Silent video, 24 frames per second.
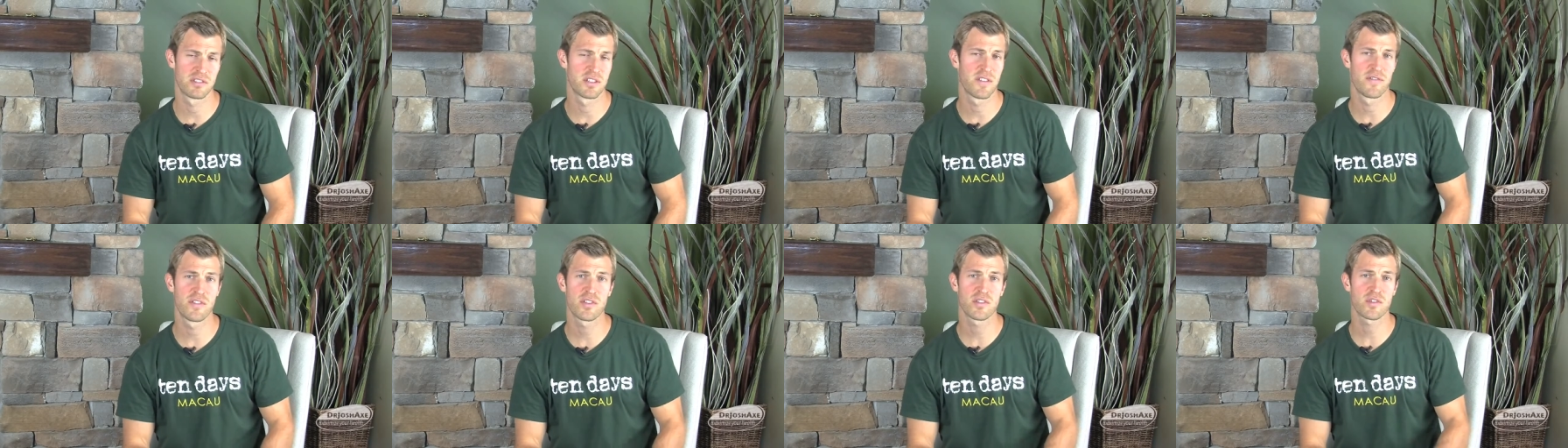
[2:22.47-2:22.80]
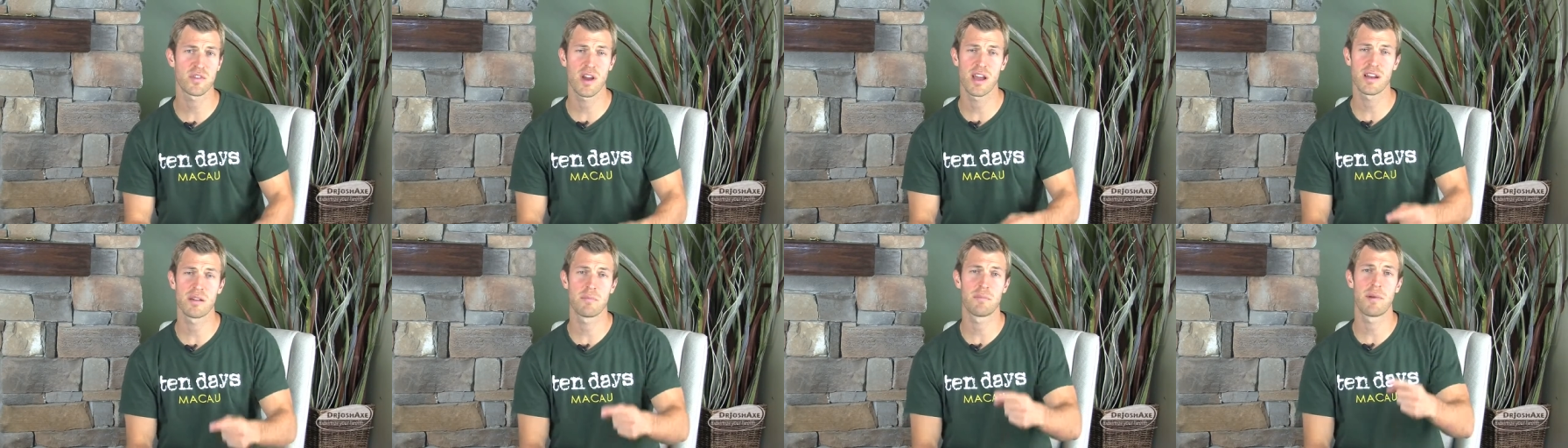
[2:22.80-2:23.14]
If you're
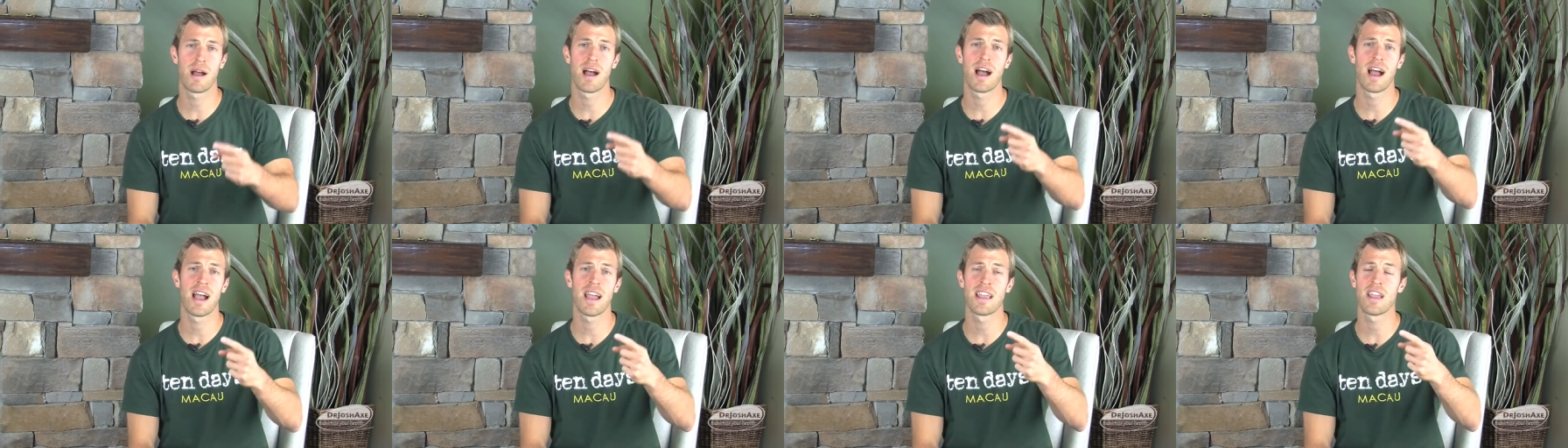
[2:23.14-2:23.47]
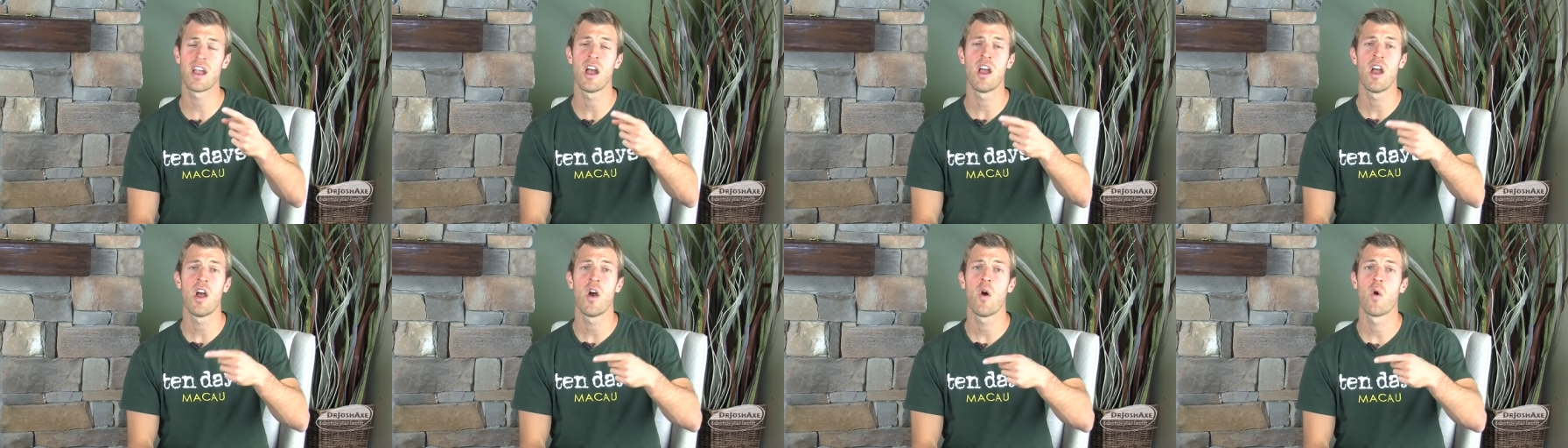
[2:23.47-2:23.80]
trying to buy
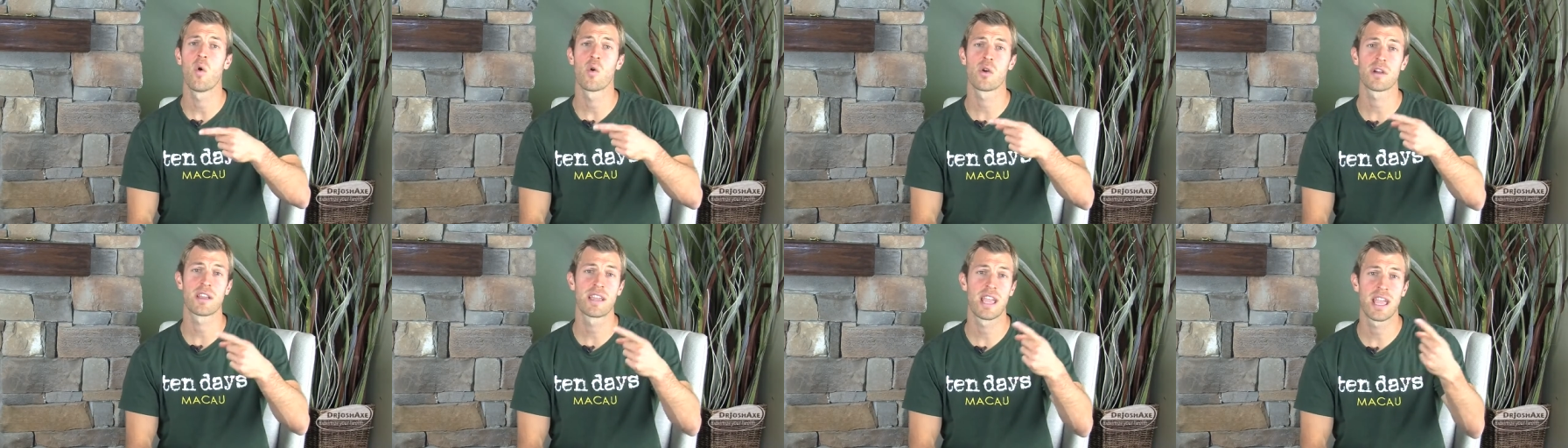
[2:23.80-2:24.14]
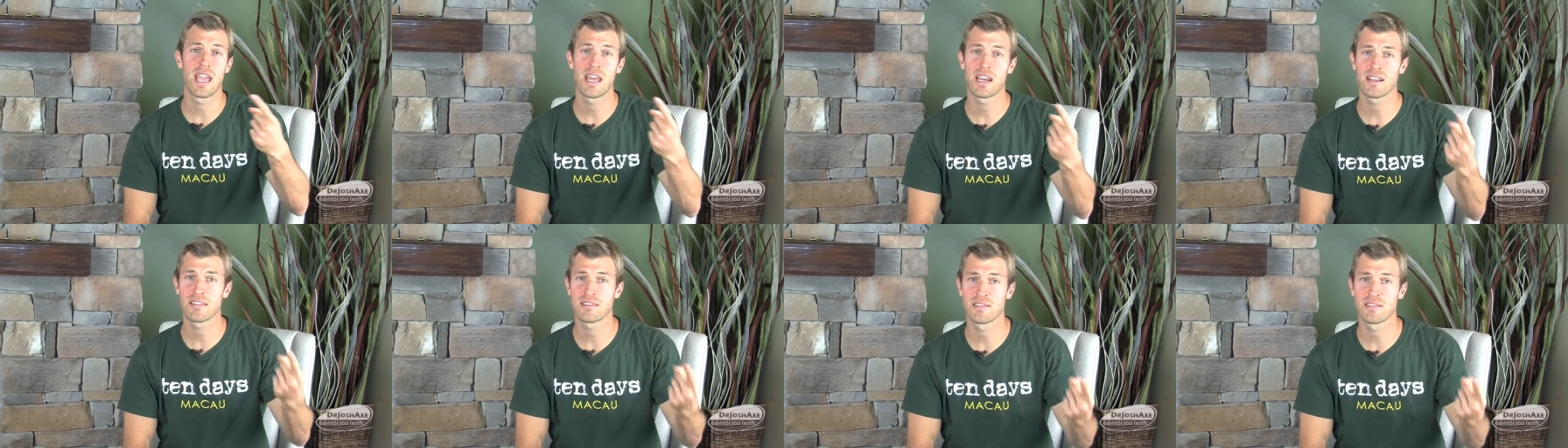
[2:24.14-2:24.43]
organic